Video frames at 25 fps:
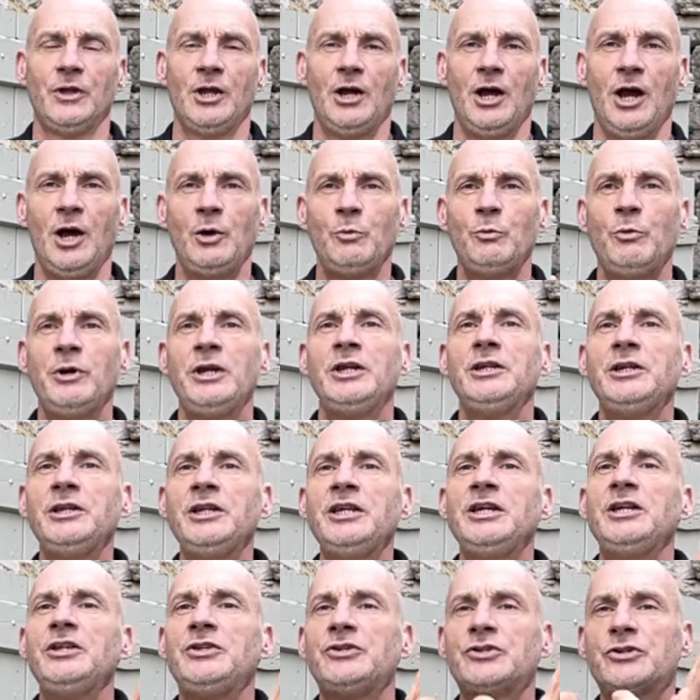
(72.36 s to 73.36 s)
and we
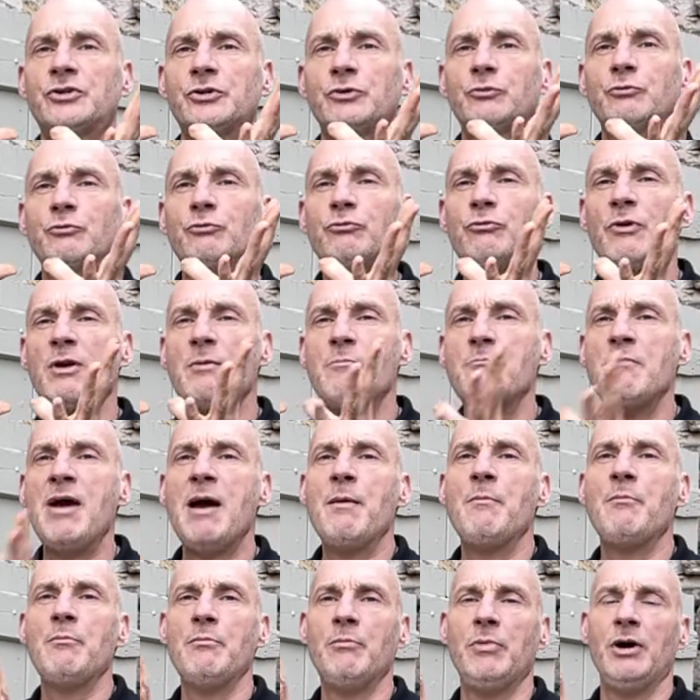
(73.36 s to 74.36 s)
need to
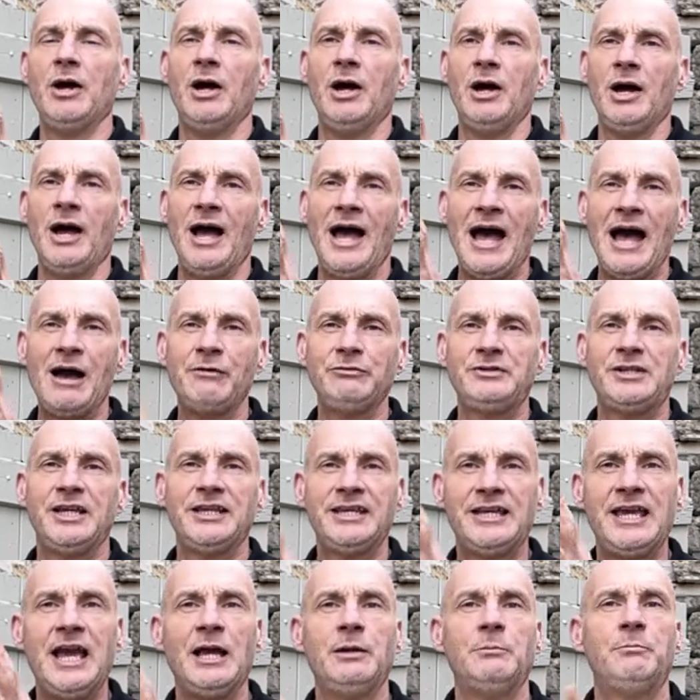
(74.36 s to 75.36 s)
remember how to
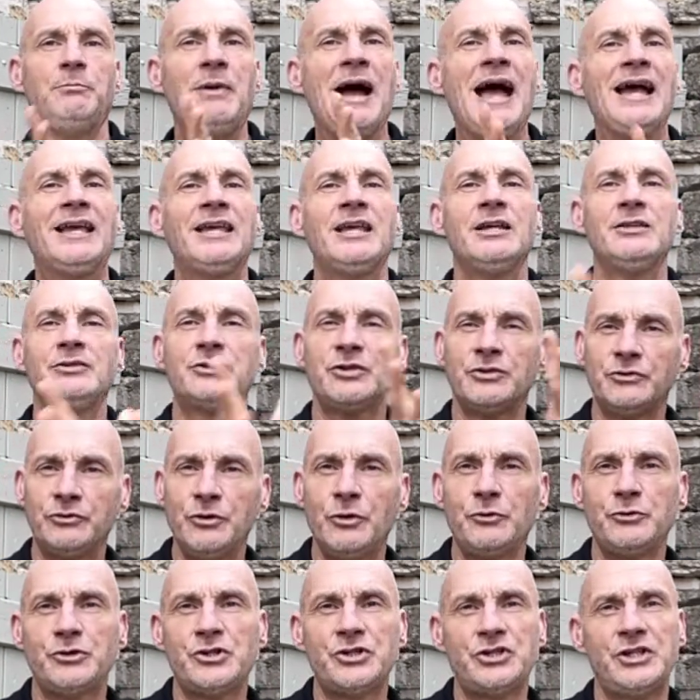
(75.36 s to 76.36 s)
get back into
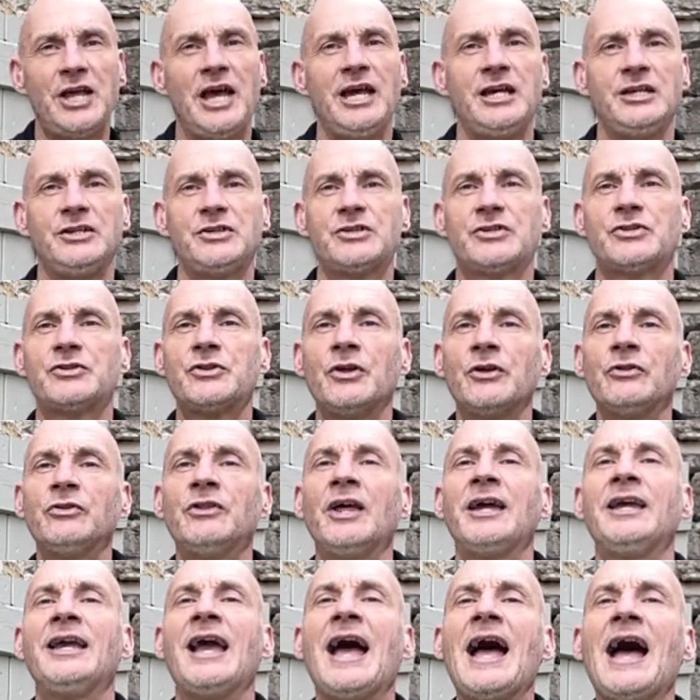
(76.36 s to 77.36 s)
those states that
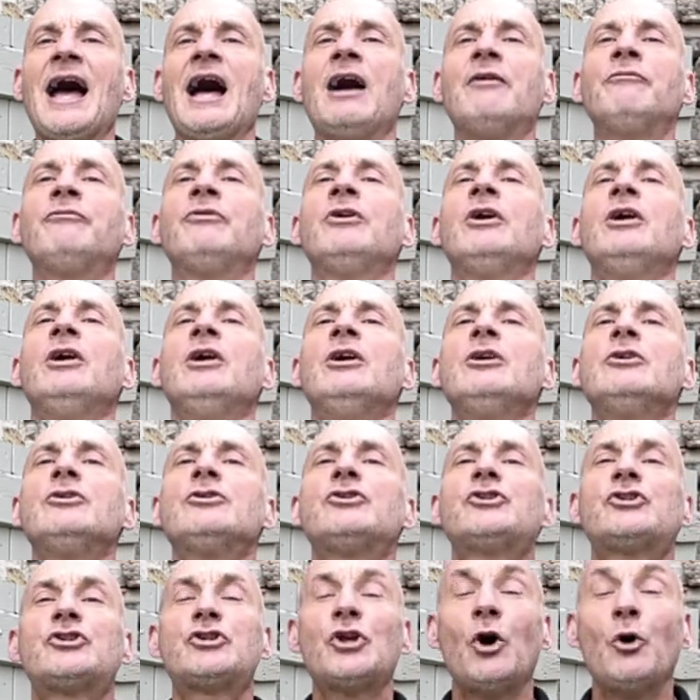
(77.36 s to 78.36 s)
they have
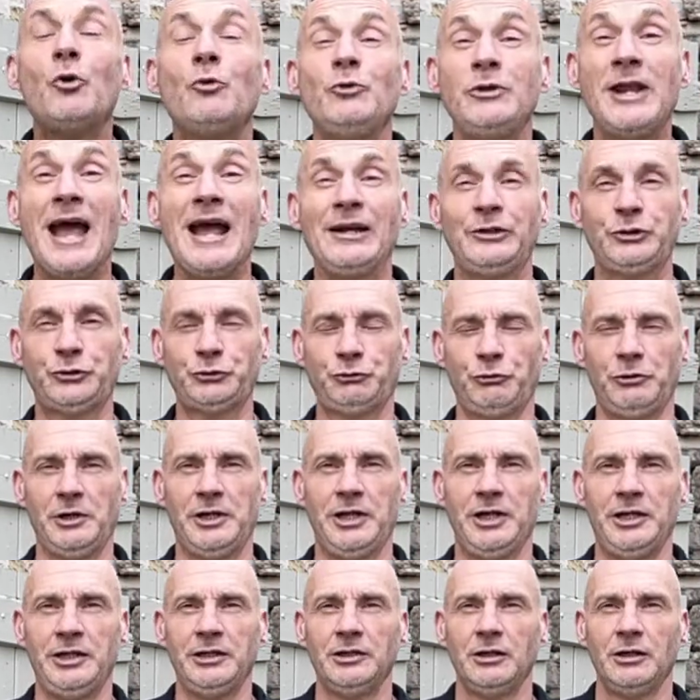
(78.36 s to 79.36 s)
so
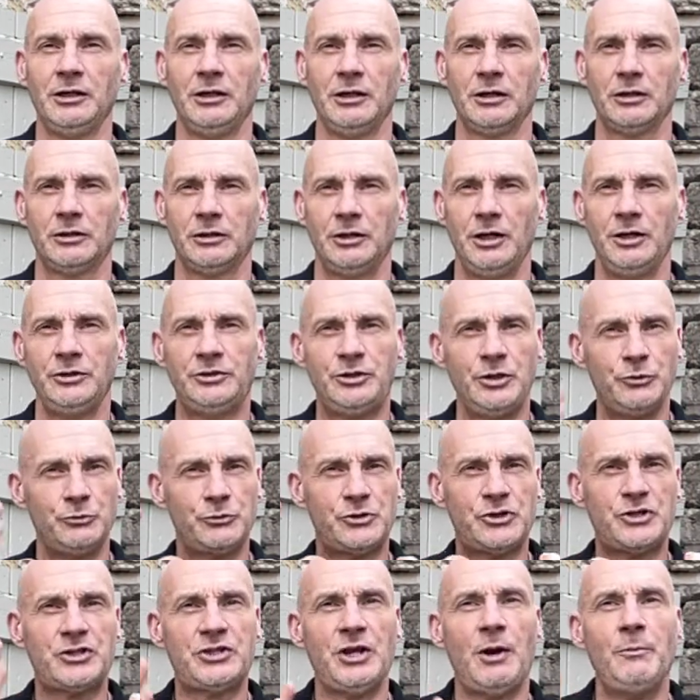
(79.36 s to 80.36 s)
naturally until
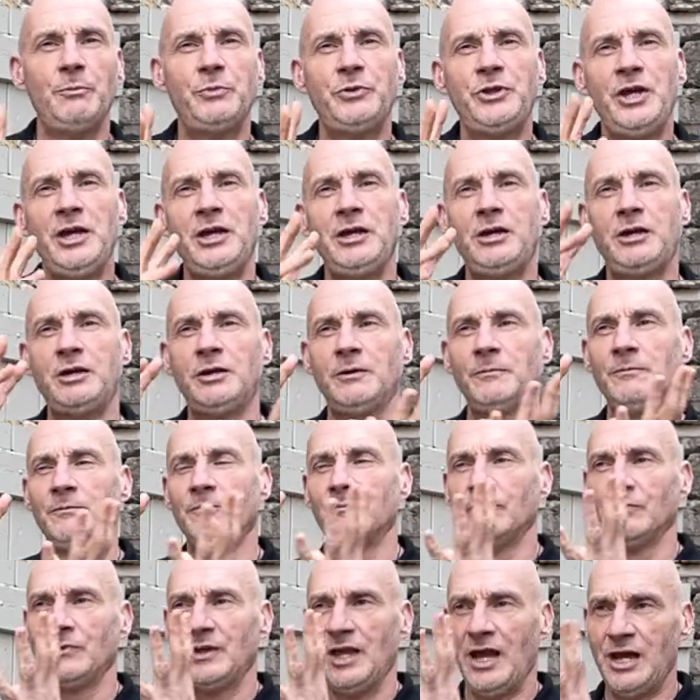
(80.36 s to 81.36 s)
something,
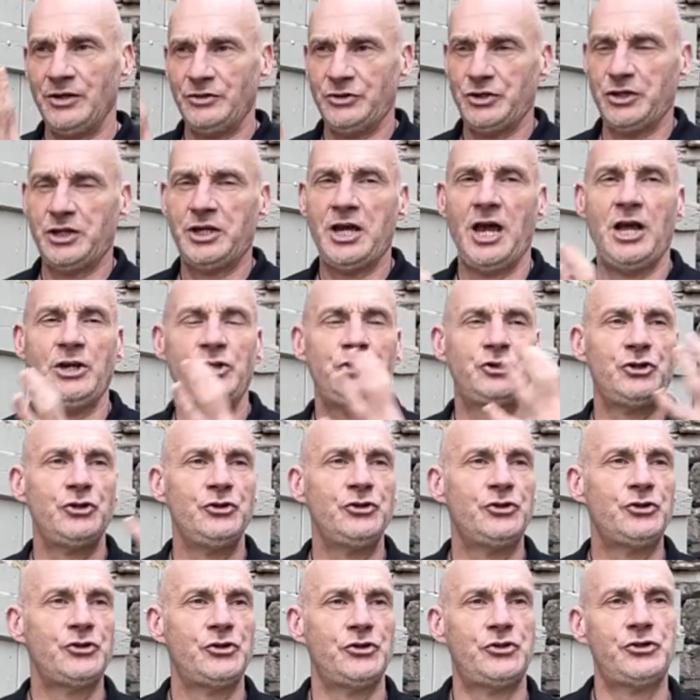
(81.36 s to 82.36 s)
education,
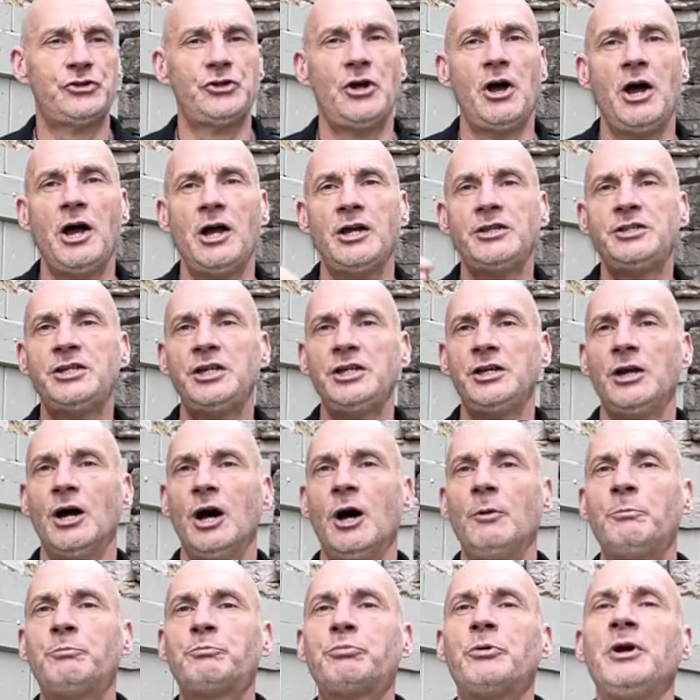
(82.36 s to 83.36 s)
society,
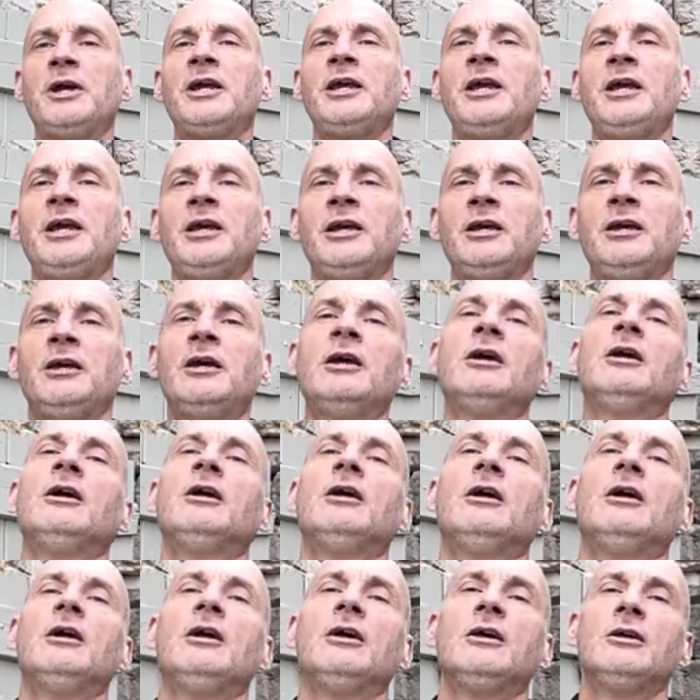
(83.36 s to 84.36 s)
upbringing,
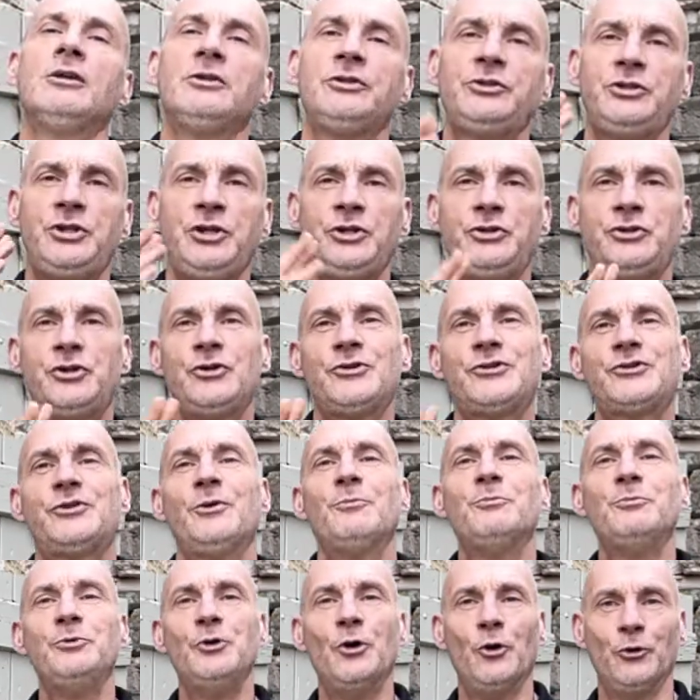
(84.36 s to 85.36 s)
teaches
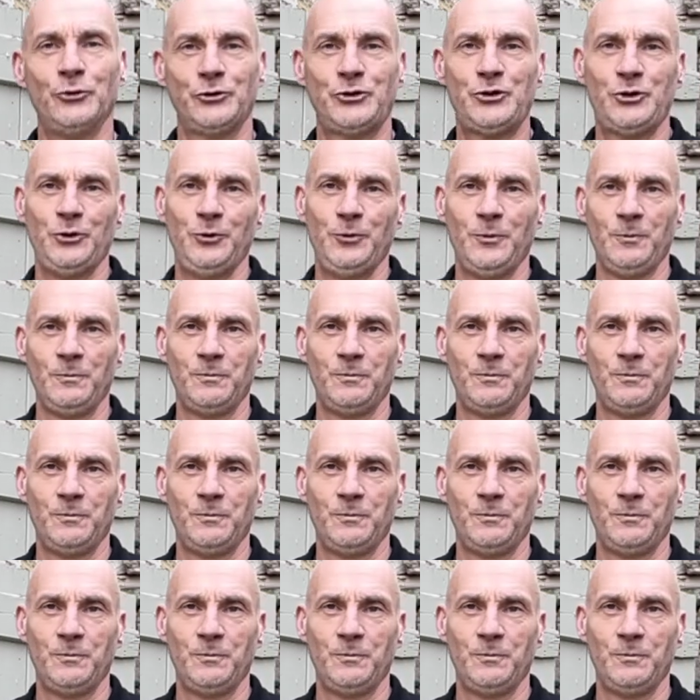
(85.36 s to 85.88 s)
them not to.